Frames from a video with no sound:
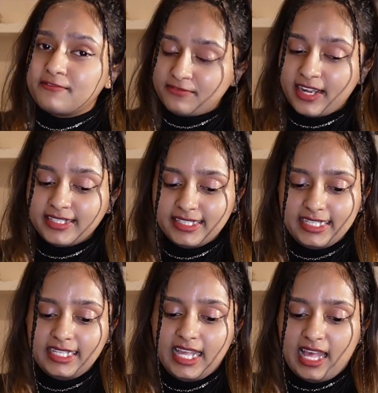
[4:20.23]
And
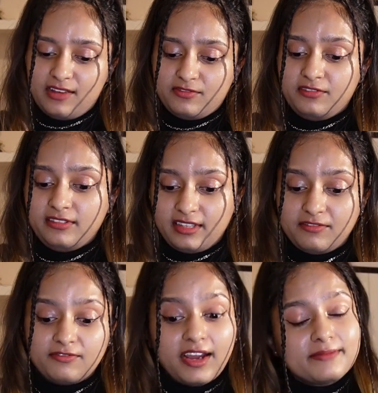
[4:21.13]
finally, after
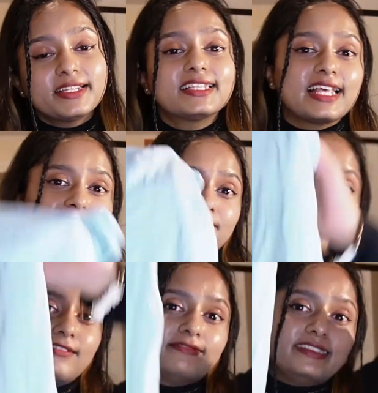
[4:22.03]
looking for 5 minutes, I
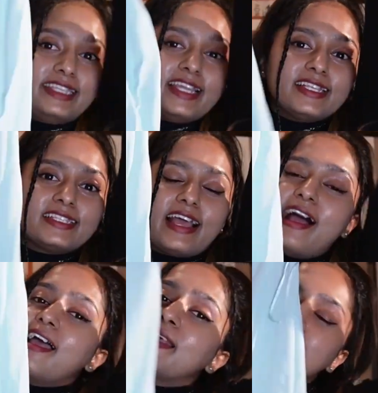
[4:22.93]
found this
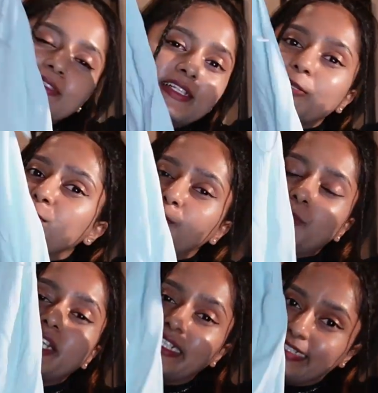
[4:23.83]

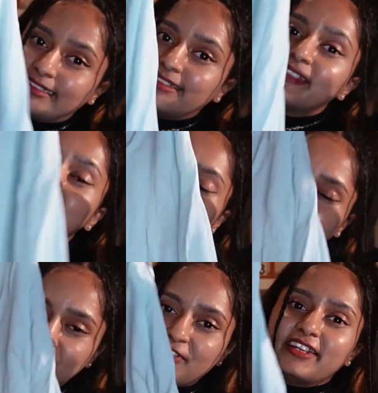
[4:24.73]
absolute wrinkled
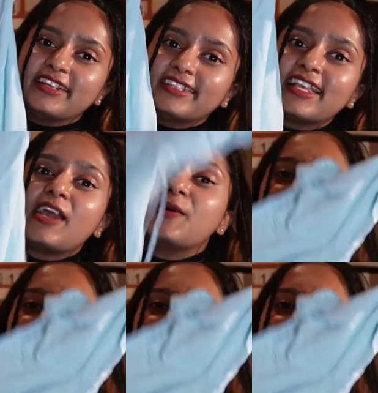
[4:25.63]
dress,